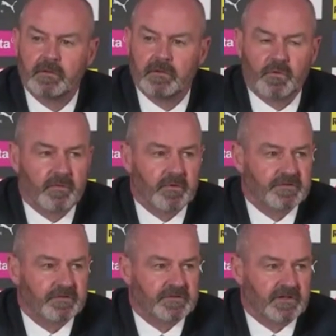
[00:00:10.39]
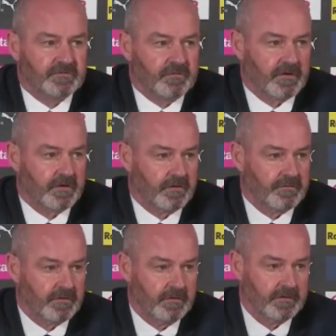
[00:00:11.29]
They want to be successful for their
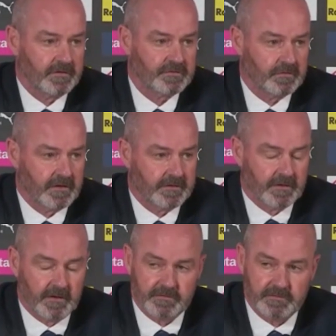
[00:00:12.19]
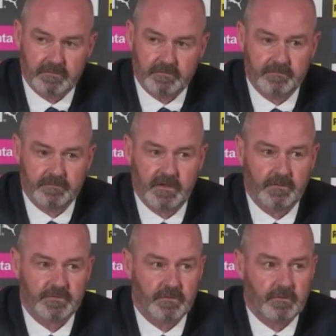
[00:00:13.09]
country, and they showed that tonight. So, yeah, it
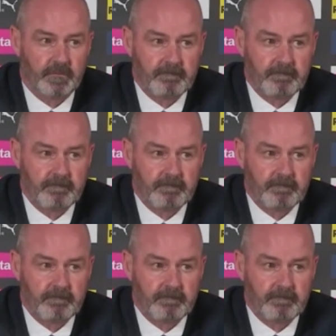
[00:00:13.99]
was good.